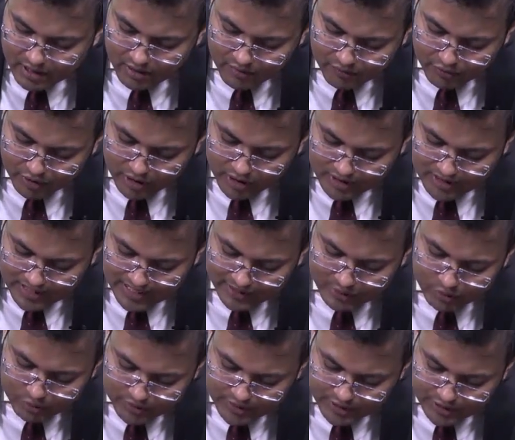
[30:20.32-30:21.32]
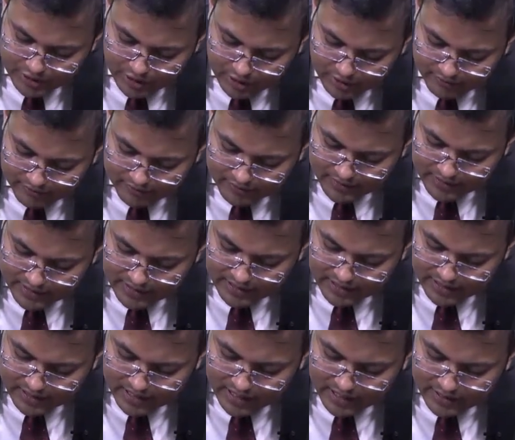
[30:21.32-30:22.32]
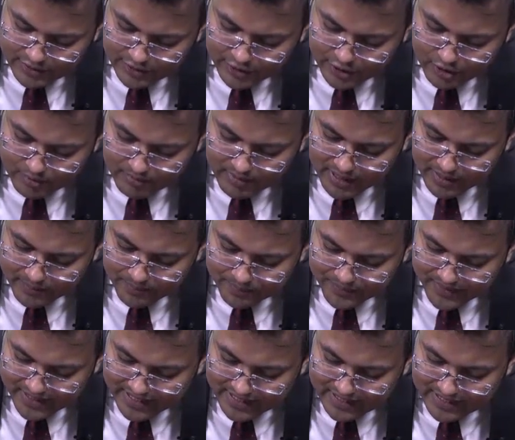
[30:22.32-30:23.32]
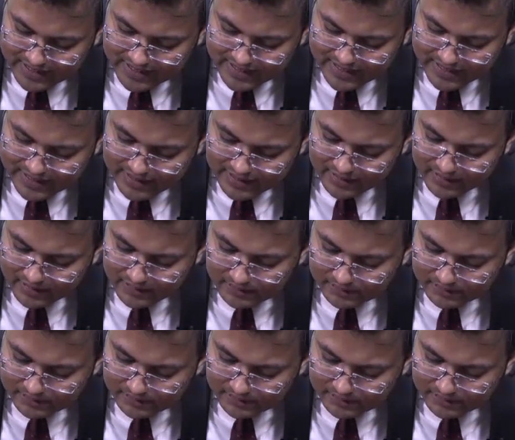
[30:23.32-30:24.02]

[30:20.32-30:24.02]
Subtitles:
For diagnosis of carcinoma anal canal